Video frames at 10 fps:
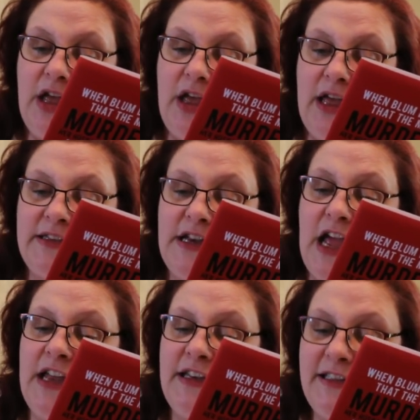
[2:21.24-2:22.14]
as an
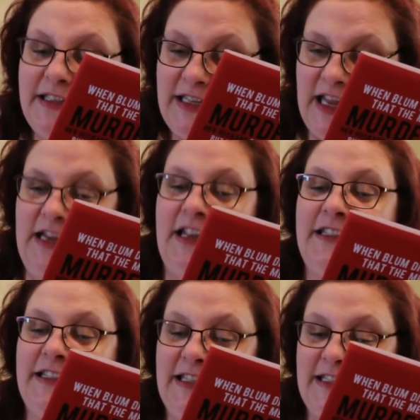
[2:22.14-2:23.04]
undertaker's
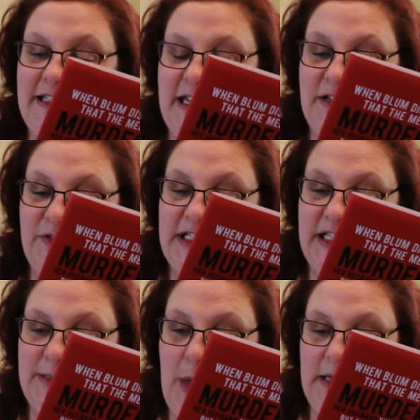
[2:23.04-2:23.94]
assistant for
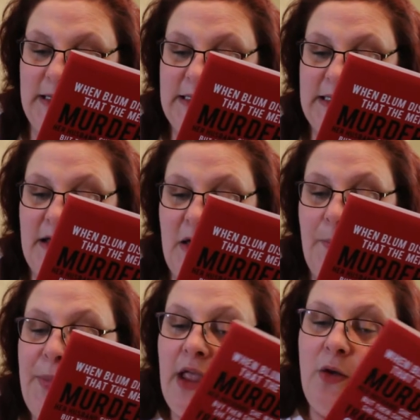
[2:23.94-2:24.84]
six months.
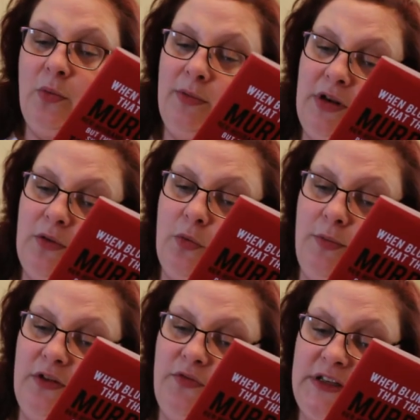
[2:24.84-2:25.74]
Women,
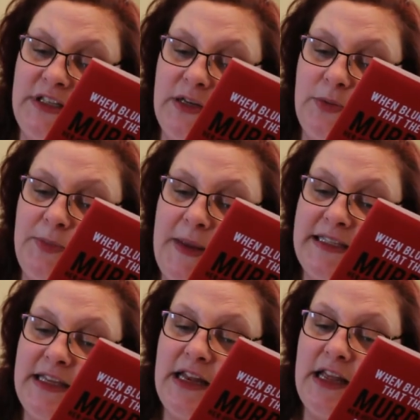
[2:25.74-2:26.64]
Woman of the Dead was a
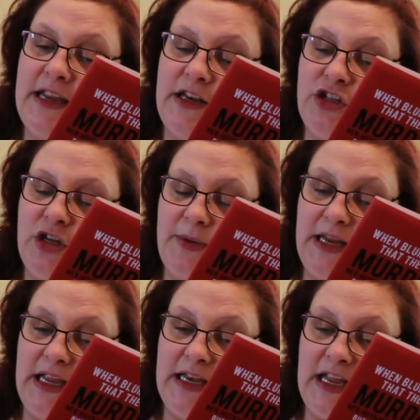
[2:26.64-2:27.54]
bestseller in
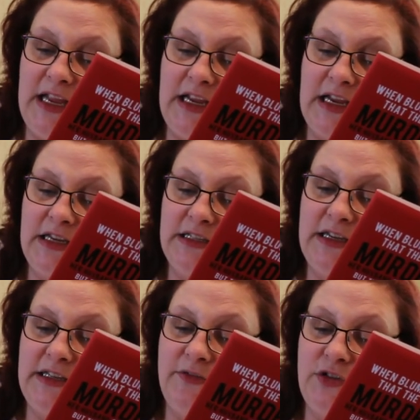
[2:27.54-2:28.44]
Germany and Aichner's
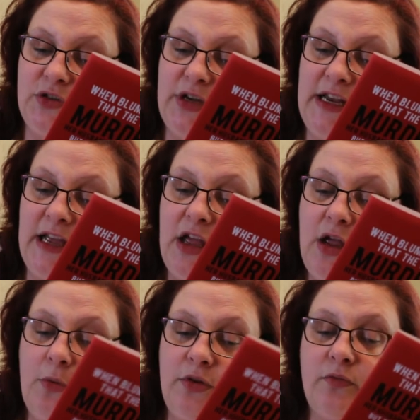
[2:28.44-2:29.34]
native Australia,
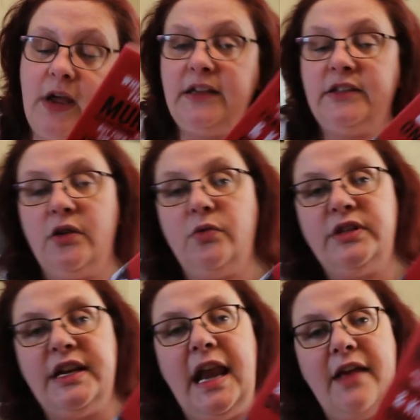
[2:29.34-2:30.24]
with rights sold
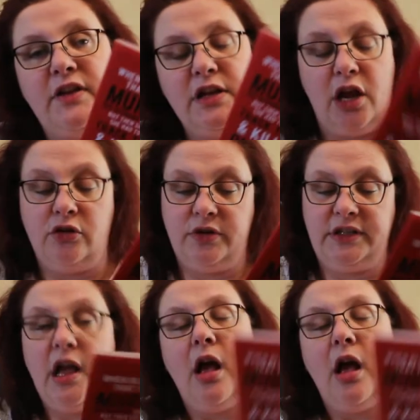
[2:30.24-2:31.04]
in 11 countries.